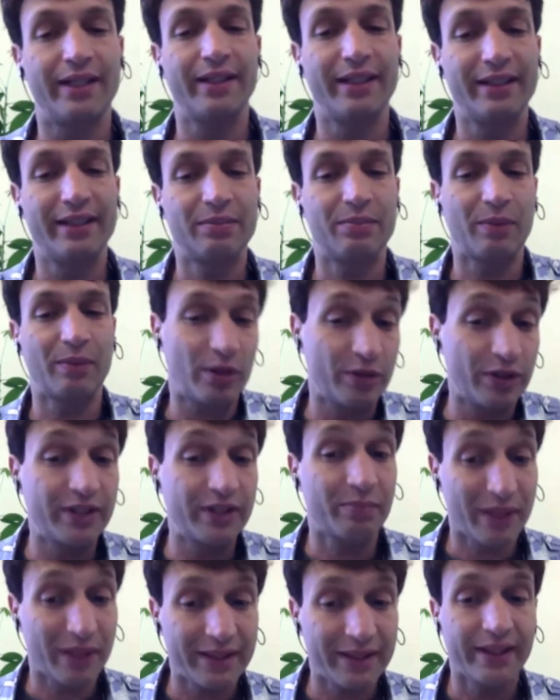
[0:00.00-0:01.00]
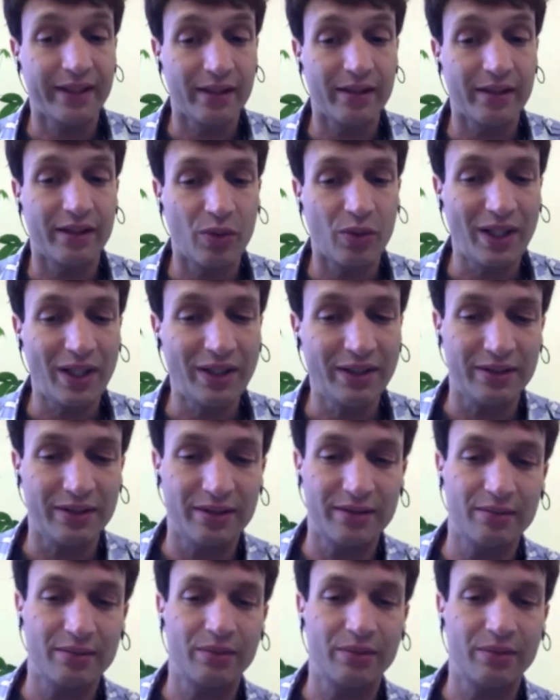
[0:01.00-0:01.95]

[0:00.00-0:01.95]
in this on this particular question,